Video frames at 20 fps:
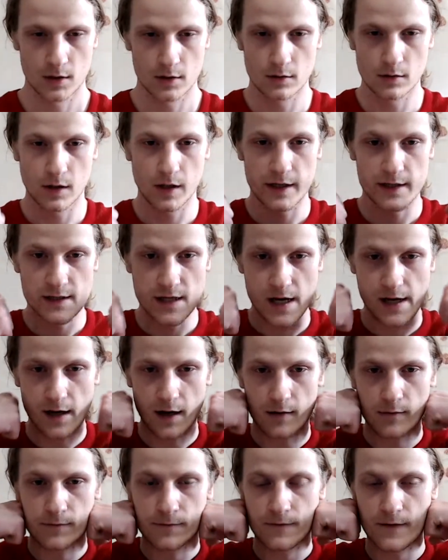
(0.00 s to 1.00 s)
We can take
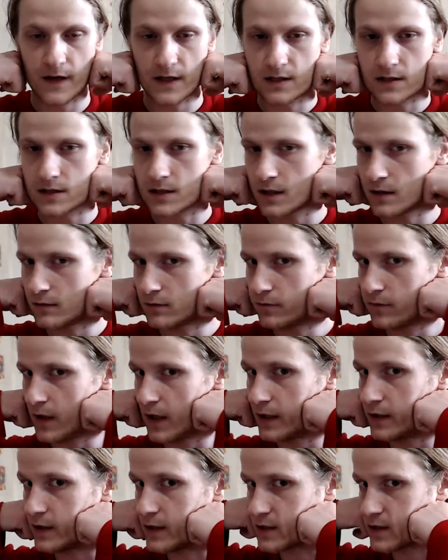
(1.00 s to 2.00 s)
our fists and
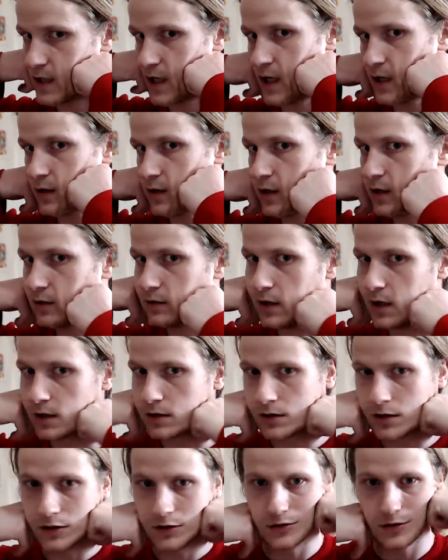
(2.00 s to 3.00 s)
find this area
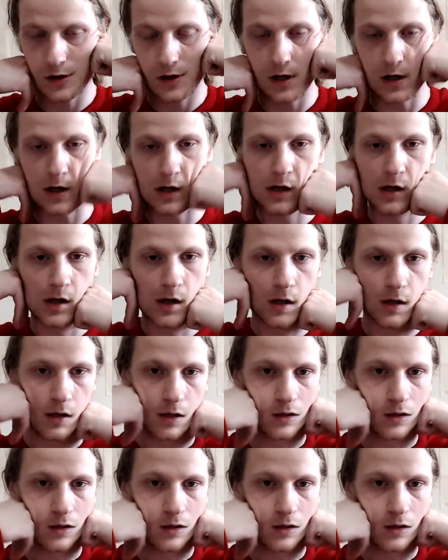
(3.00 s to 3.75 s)
along the jaw